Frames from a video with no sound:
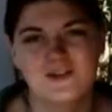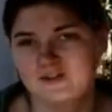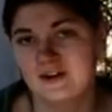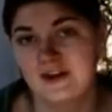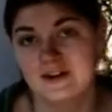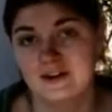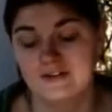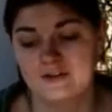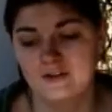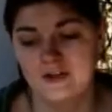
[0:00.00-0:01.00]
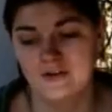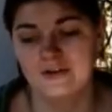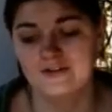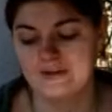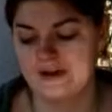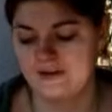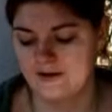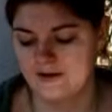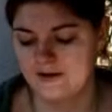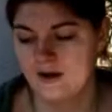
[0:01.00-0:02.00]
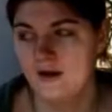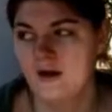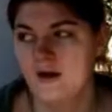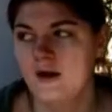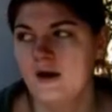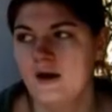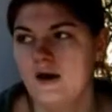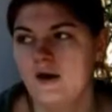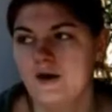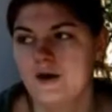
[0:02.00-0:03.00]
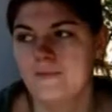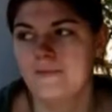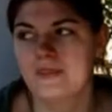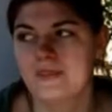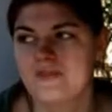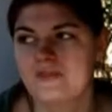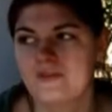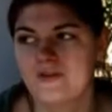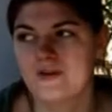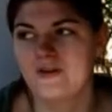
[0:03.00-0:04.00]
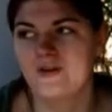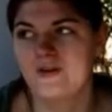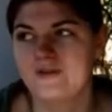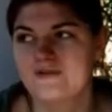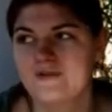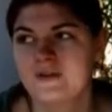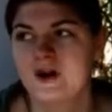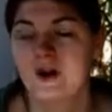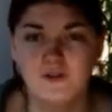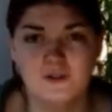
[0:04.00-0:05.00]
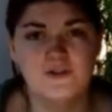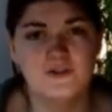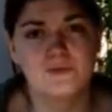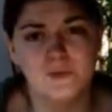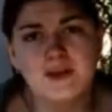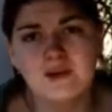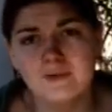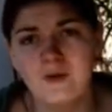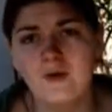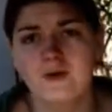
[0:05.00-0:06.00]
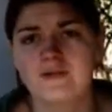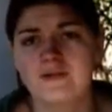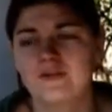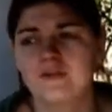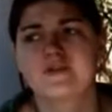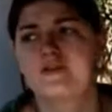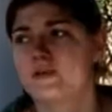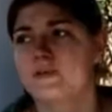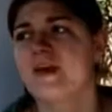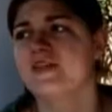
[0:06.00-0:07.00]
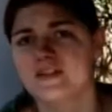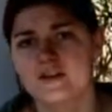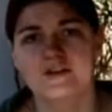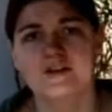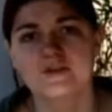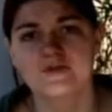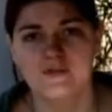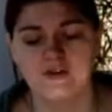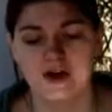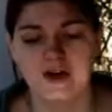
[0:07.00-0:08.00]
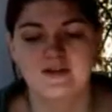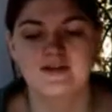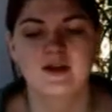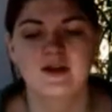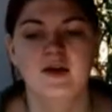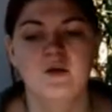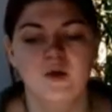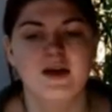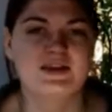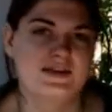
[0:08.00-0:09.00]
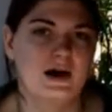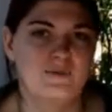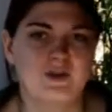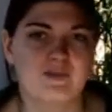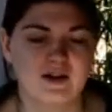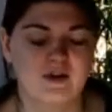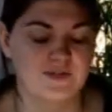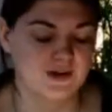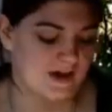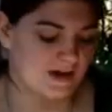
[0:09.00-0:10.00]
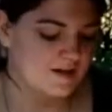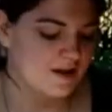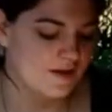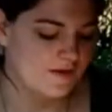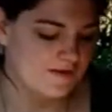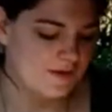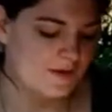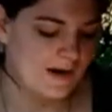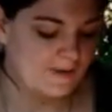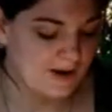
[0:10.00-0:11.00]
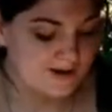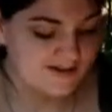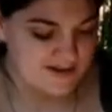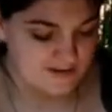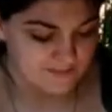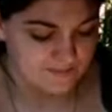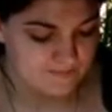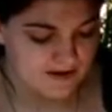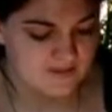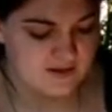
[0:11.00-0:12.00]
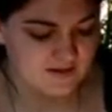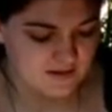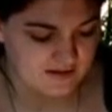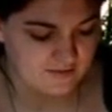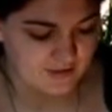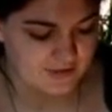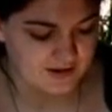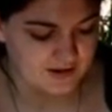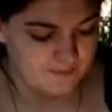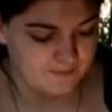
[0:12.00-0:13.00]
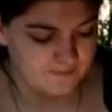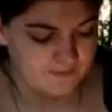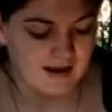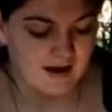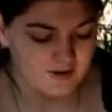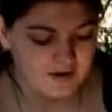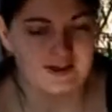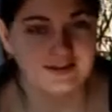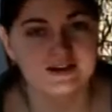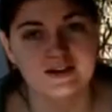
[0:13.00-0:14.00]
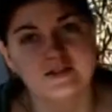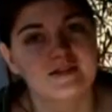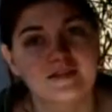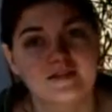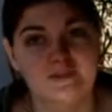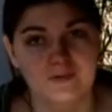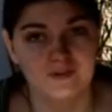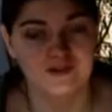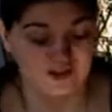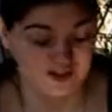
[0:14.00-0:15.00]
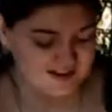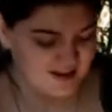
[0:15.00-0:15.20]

lot of late night thoughts and like um, the sort of oh this is really important or this is the best idea you've ever had waking up in the middle of the night. So I write it down and then in the next morning I look at it and see if it's bullshit